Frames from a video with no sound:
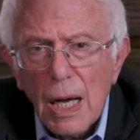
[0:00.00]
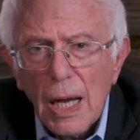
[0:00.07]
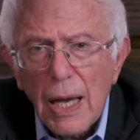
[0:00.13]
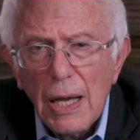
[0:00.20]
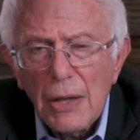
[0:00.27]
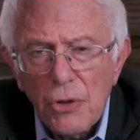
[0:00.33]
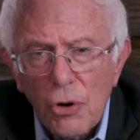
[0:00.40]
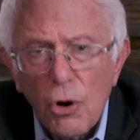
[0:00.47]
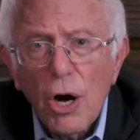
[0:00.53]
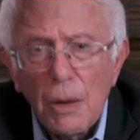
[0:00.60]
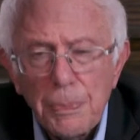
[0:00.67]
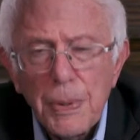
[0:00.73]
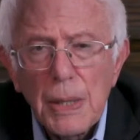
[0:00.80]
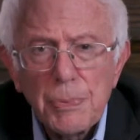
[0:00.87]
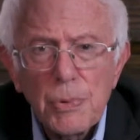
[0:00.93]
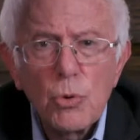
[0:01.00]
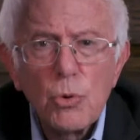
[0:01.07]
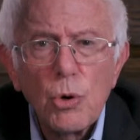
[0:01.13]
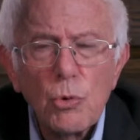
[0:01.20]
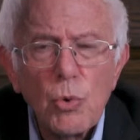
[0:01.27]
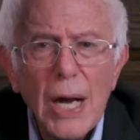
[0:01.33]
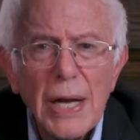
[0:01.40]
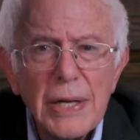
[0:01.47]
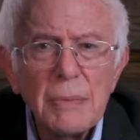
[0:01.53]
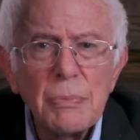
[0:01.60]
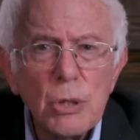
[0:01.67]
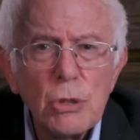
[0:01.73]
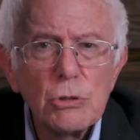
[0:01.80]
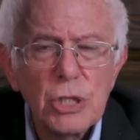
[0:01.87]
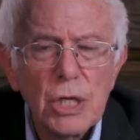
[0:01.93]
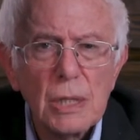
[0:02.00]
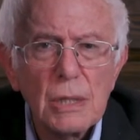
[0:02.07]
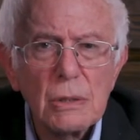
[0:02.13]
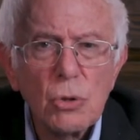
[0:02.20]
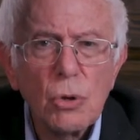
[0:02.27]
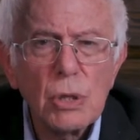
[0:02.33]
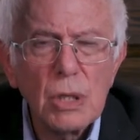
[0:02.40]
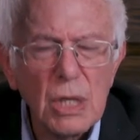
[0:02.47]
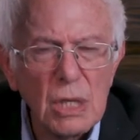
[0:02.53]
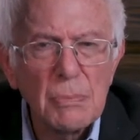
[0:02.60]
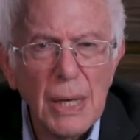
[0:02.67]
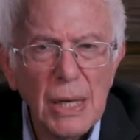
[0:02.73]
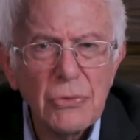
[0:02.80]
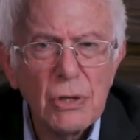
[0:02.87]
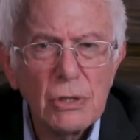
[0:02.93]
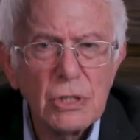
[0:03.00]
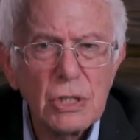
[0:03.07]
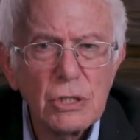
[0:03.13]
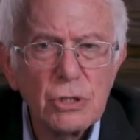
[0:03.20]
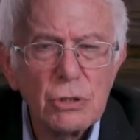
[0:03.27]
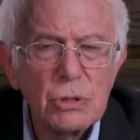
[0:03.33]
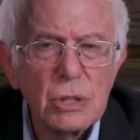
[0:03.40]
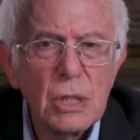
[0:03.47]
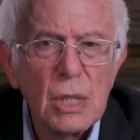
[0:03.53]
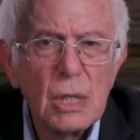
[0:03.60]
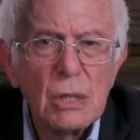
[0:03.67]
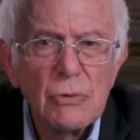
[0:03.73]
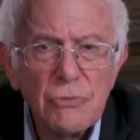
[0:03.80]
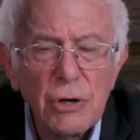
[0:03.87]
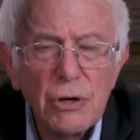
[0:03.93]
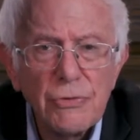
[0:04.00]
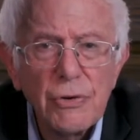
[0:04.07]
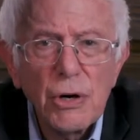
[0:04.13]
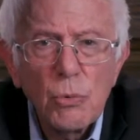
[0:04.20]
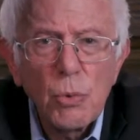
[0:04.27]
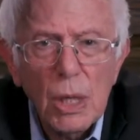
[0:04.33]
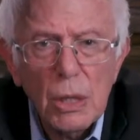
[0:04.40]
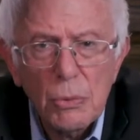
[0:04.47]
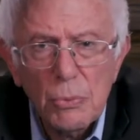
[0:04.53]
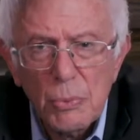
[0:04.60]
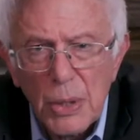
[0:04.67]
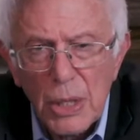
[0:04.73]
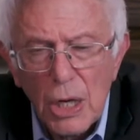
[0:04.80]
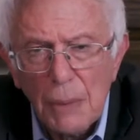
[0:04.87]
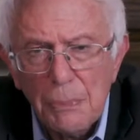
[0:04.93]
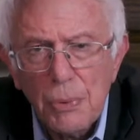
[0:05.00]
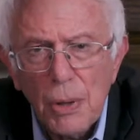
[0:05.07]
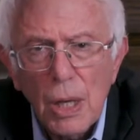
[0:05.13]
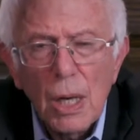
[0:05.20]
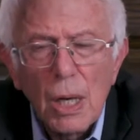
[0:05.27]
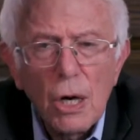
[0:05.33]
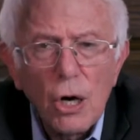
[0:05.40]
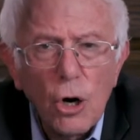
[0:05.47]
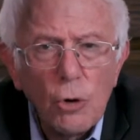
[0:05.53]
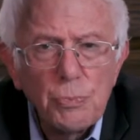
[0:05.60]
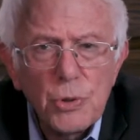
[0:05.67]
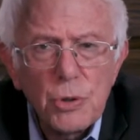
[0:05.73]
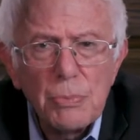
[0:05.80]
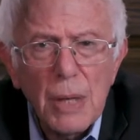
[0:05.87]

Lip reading: And there are people who are writing music, talking about those issues very, very well. And we hope to